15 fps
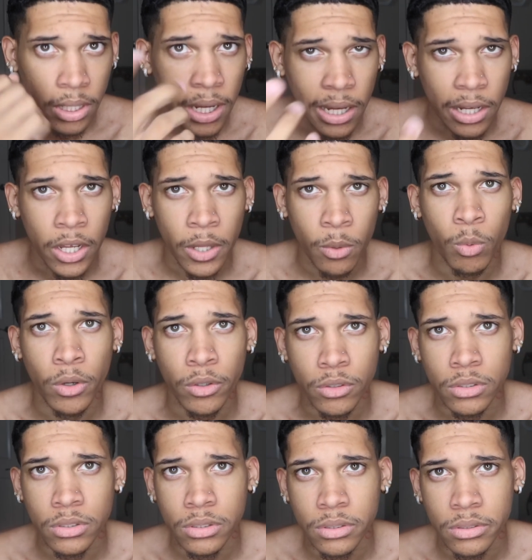how it
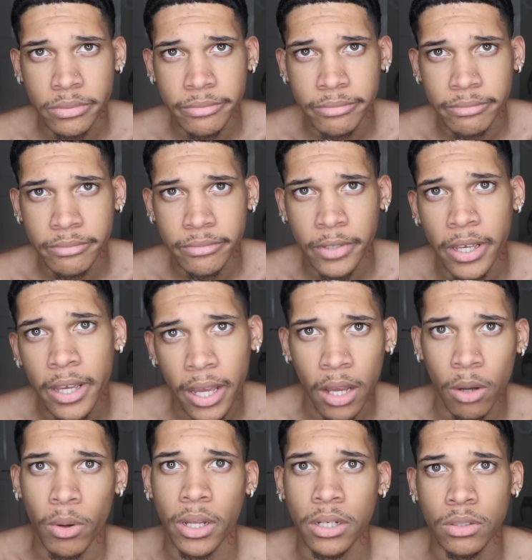works and
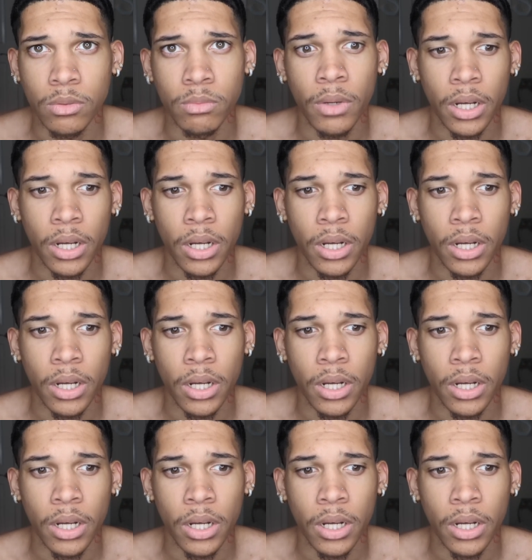how I do